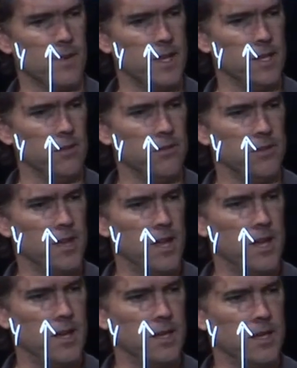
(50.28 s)
Like you
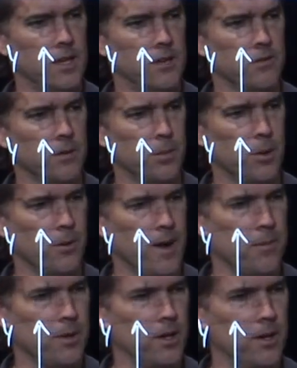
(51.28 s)
said, it is a
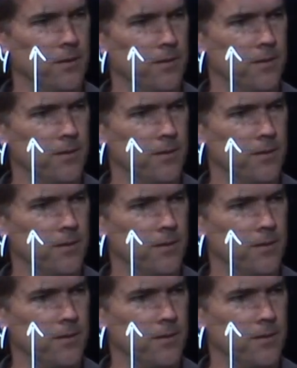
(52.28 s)
parabola.